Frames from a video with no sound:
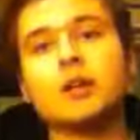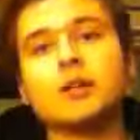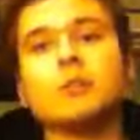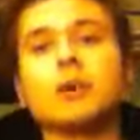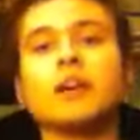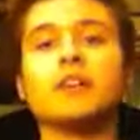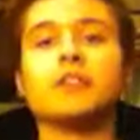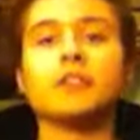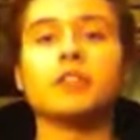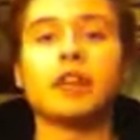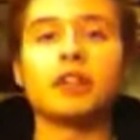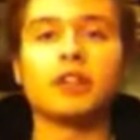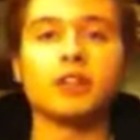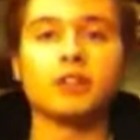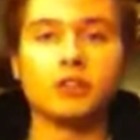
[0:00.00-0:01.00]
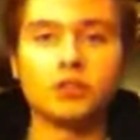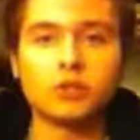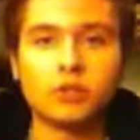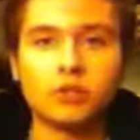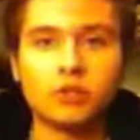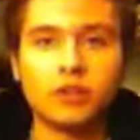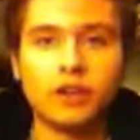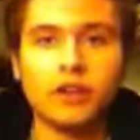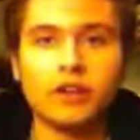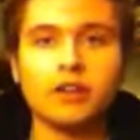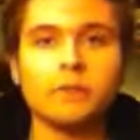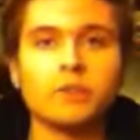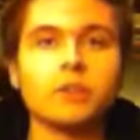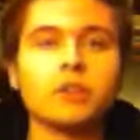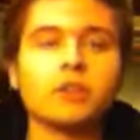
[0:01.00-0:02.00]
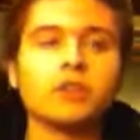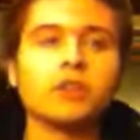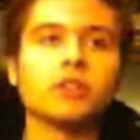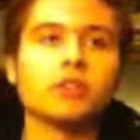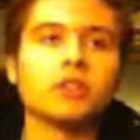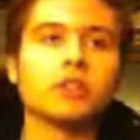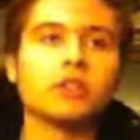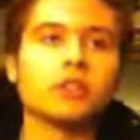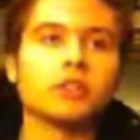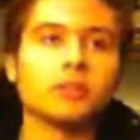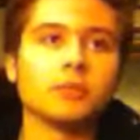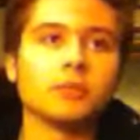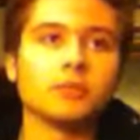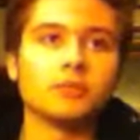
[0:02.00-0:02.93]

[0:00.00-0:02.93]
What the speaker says: But if you like the control variant, you can look up